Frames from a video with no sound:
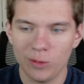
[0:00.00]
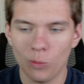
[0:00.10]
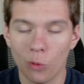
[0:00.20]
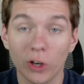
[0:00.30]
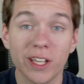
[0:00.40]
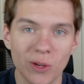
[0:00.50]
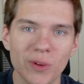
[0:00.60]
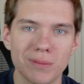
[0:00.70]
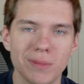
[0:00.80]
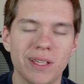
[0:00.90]
working
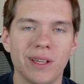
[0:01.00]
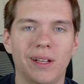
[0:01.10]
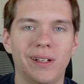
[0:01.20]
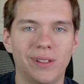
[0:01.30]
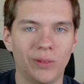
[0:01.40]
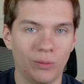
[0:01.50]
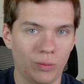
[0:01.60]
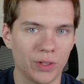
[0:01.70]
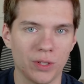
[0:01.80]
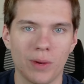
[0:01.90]
with me
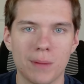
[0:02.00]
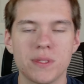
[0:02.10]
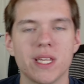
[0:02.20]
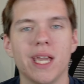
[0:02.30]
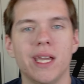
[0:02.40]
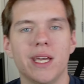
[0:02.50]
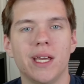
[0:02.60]
with the website,